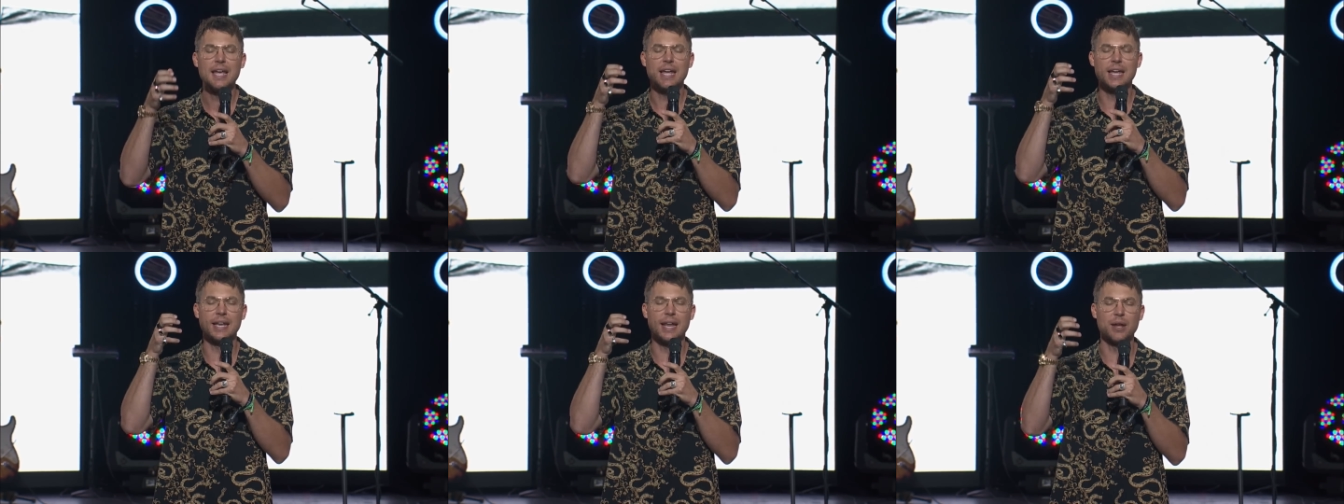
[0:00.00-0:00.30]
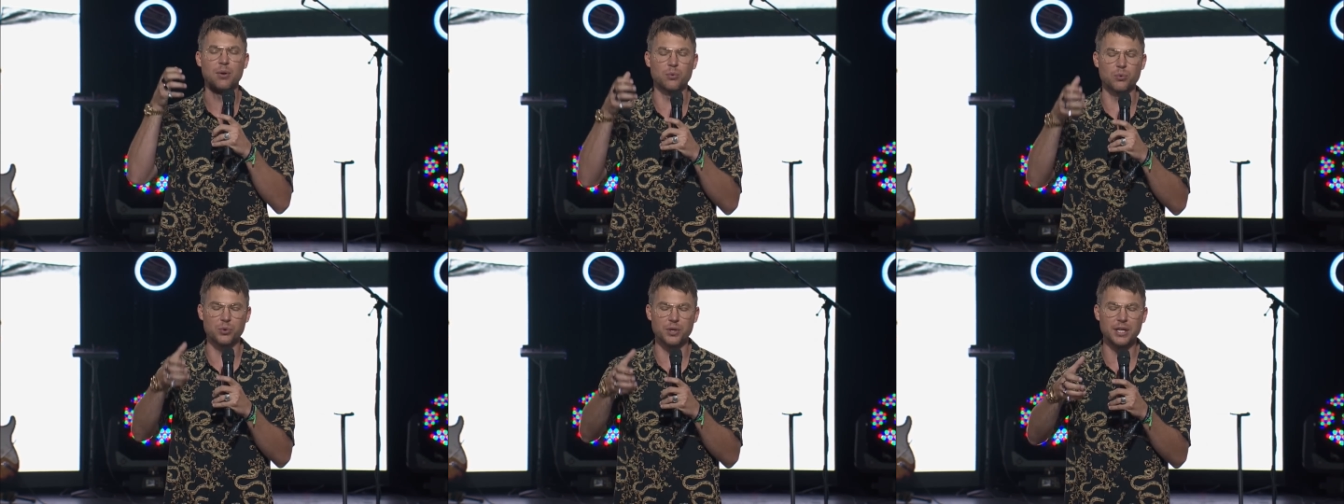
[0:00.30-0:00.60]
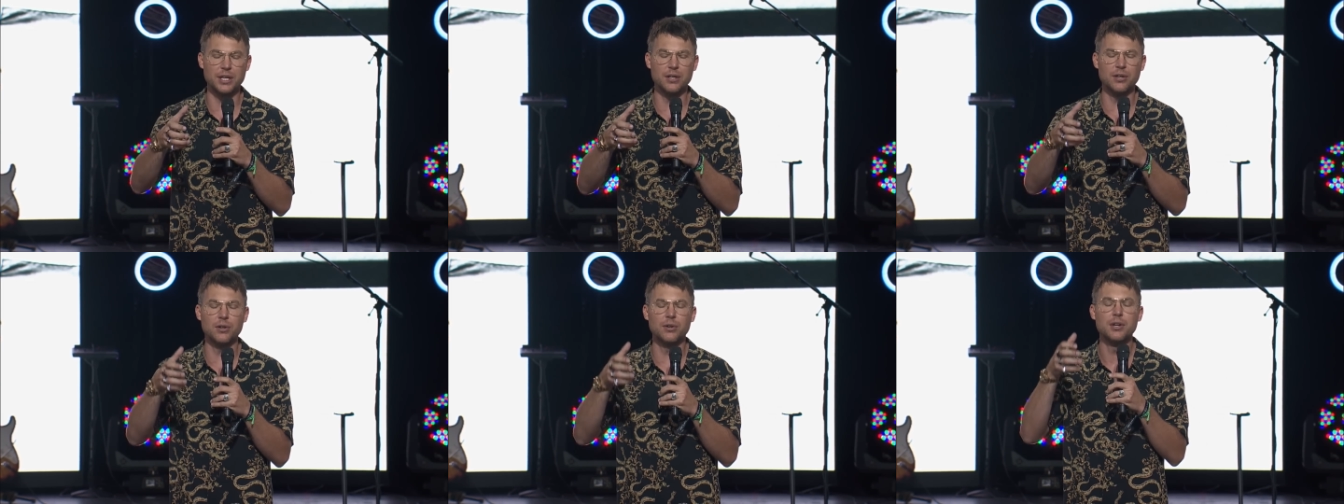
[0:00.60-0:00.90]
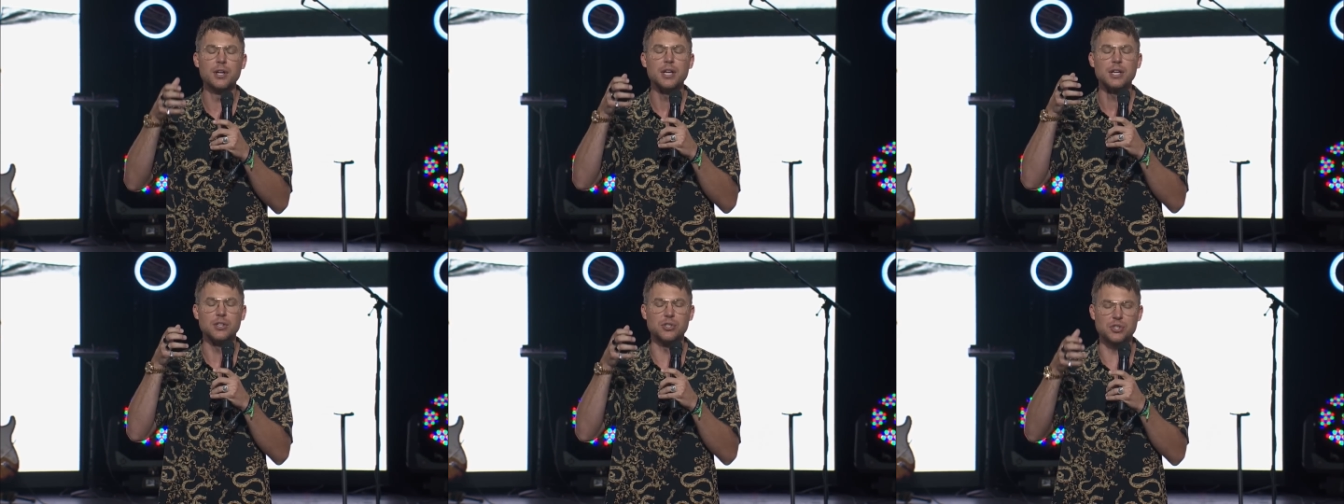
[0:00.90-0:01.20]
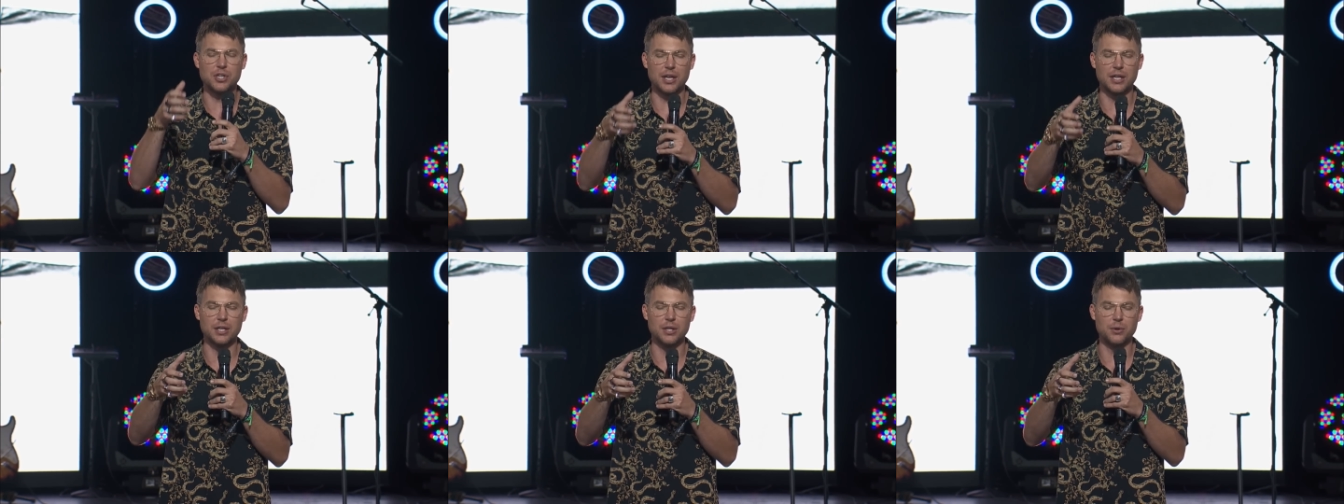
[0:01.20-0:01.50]
in a real,
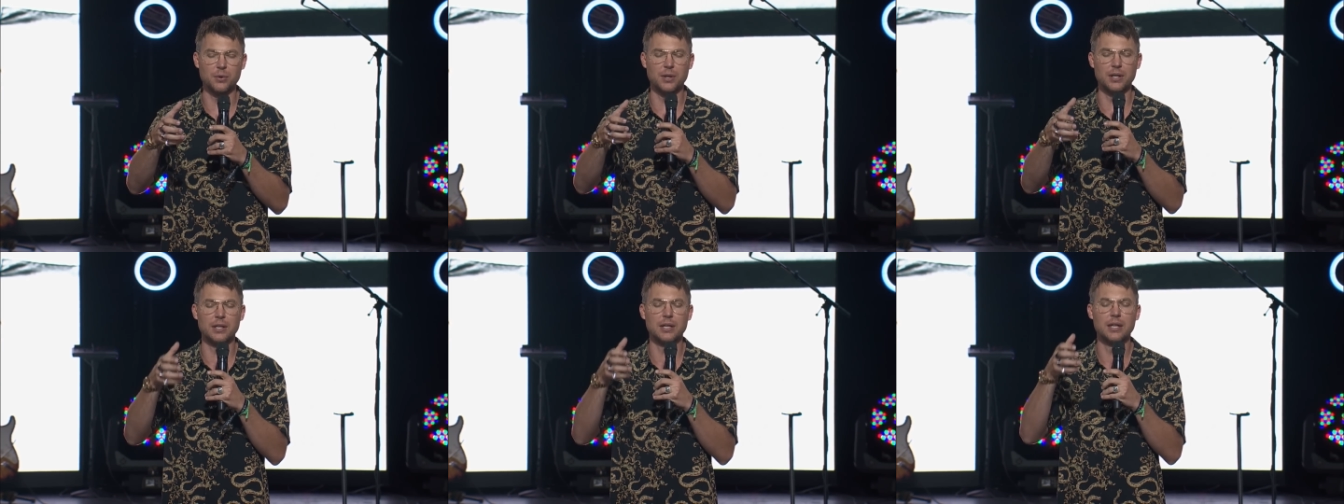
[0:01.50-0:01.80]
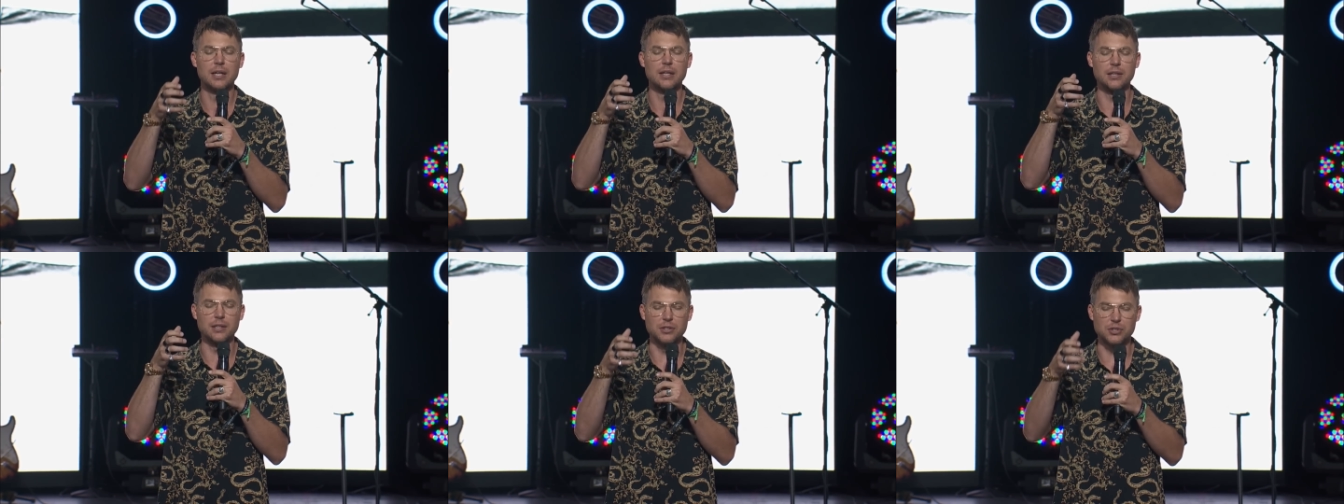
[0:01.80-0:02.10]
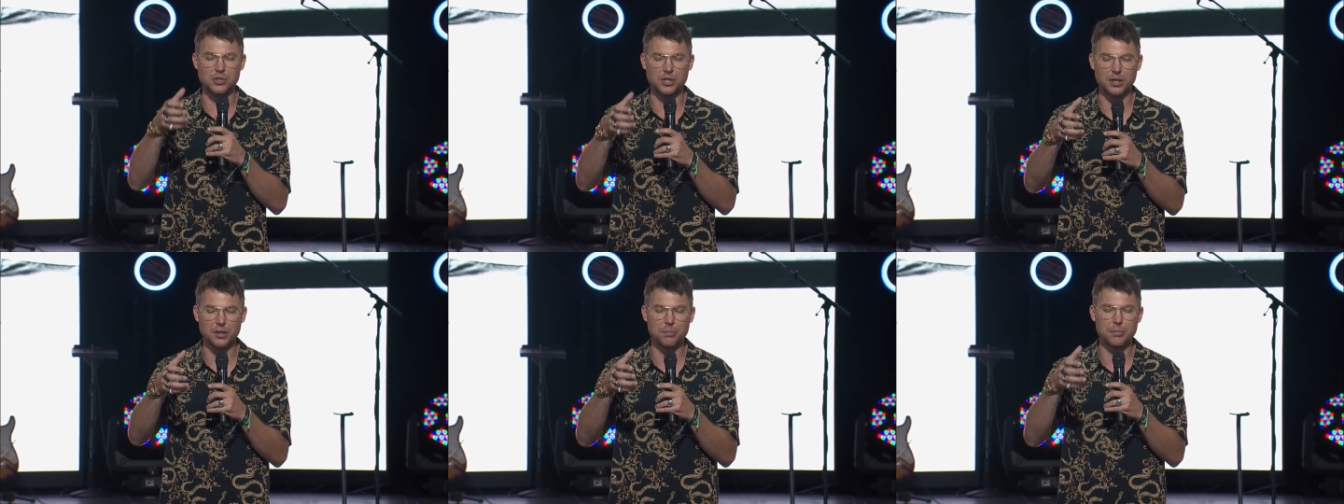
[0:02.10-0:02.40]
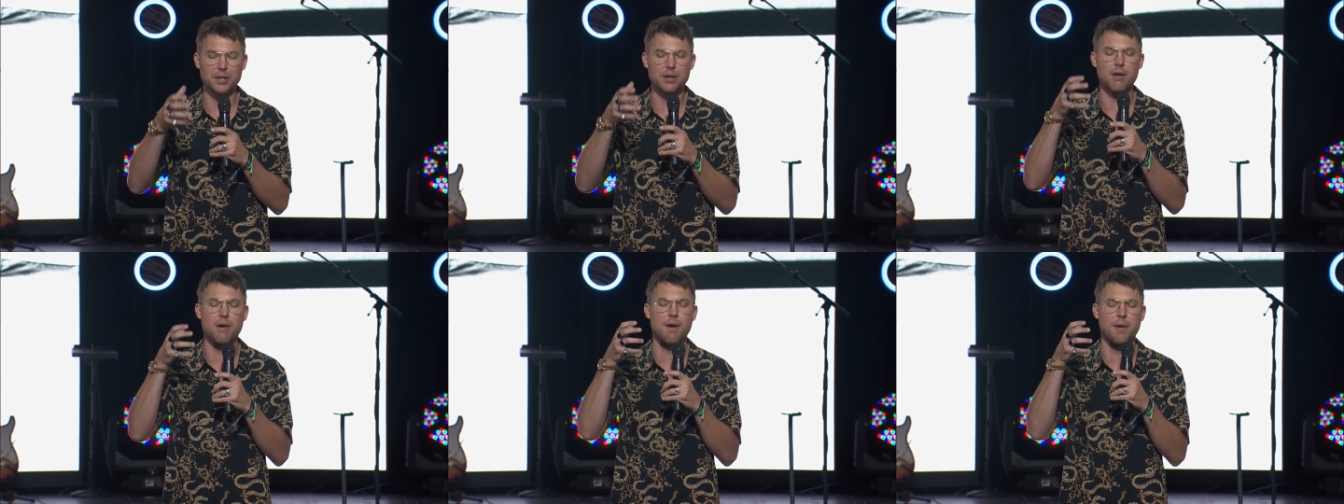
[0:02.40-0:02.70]
genuine, legitimate,